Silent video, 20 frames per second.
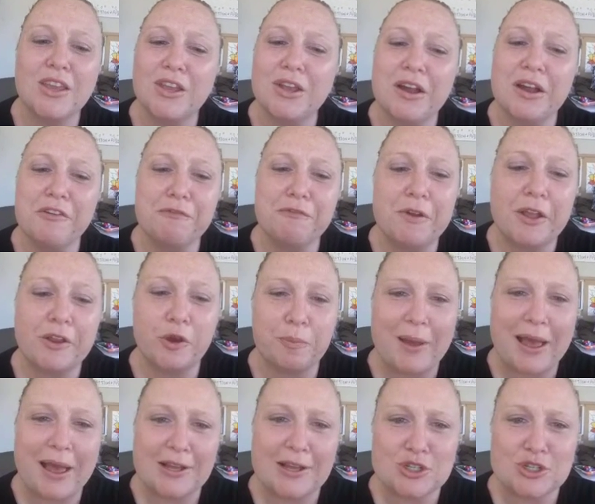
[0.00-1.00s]
You got to find
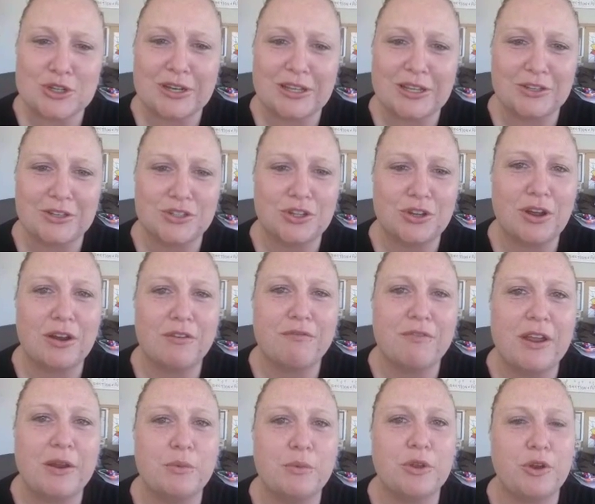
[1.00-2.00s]
your passion niche. You got to
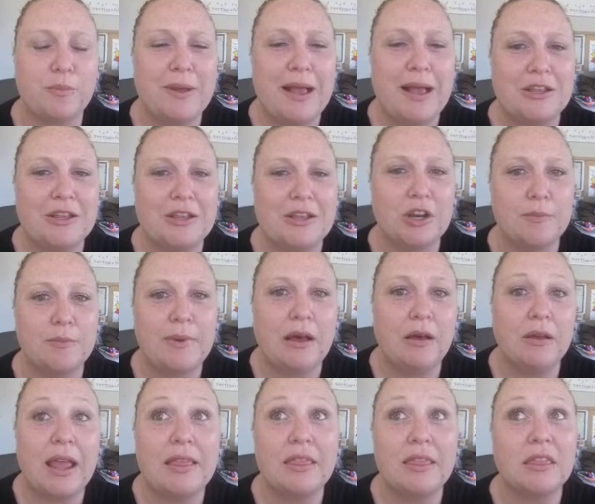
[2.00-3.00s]
find what you're passionate
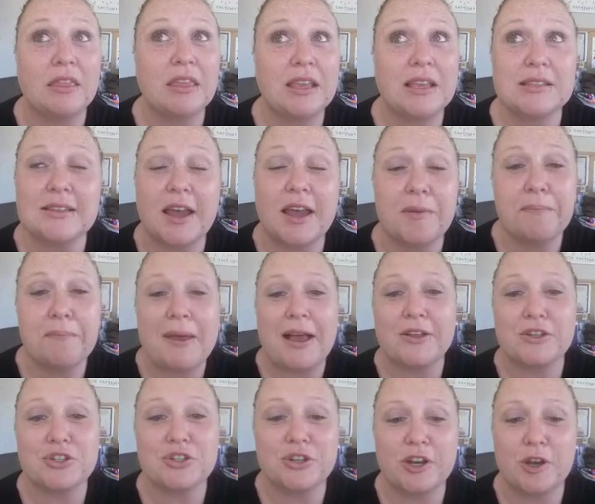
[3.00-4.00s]
about. And the thing is, I'm
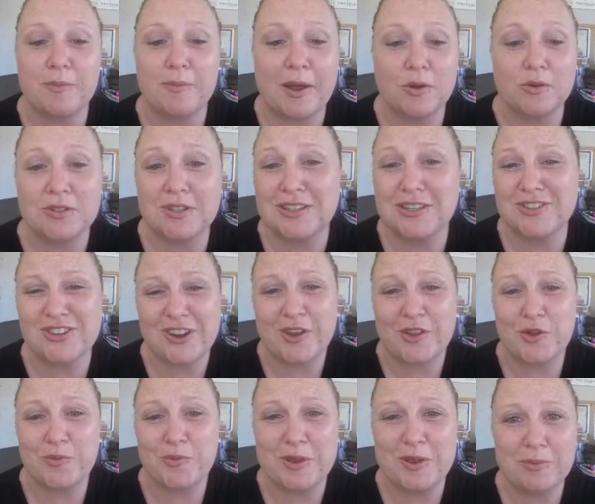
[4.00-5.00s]
passionate about teaching
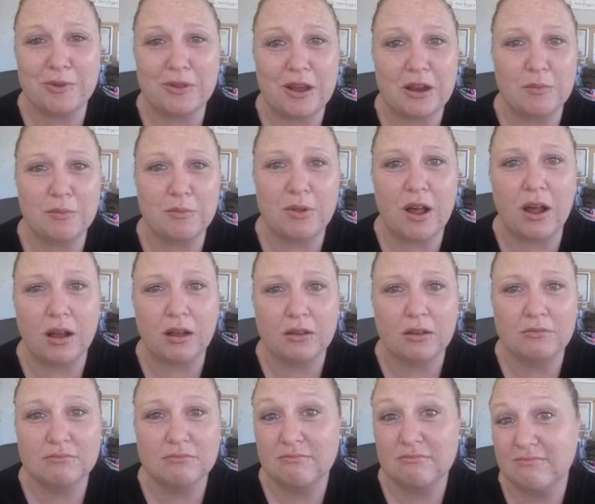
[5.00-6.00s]
other people how to blog.
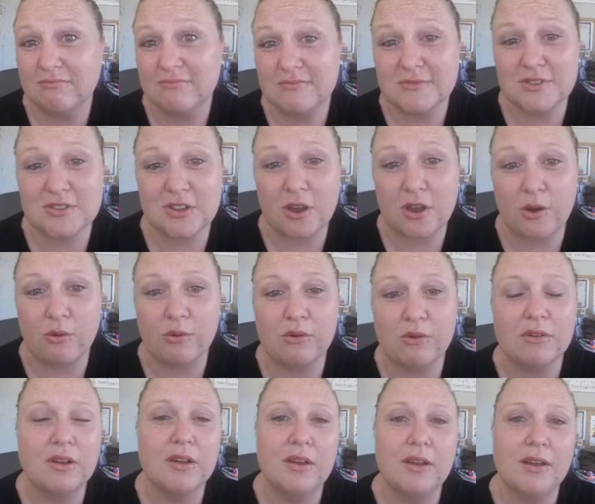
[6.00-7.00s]

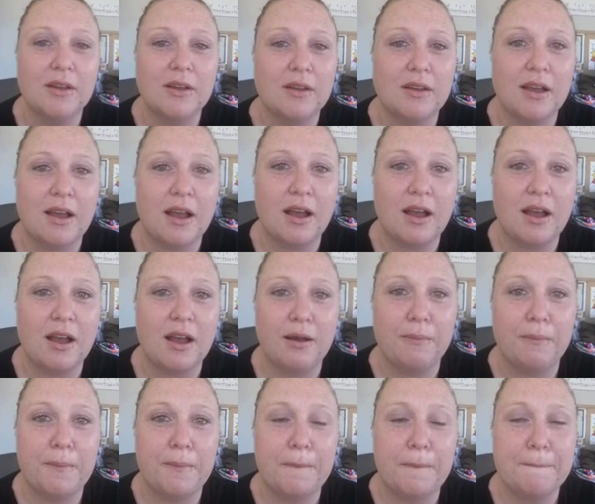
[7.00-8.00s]
So,
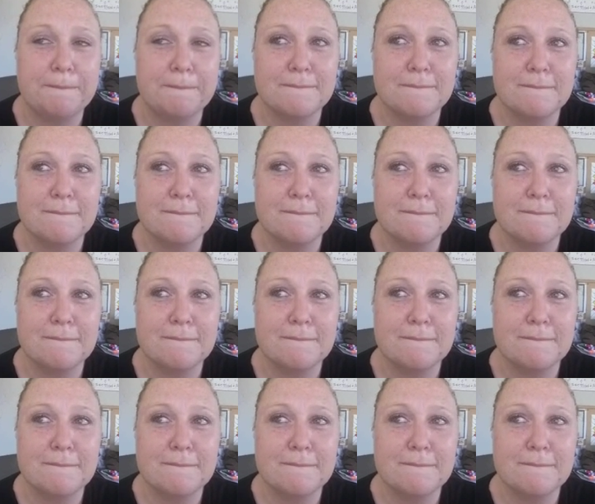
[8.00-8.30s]
in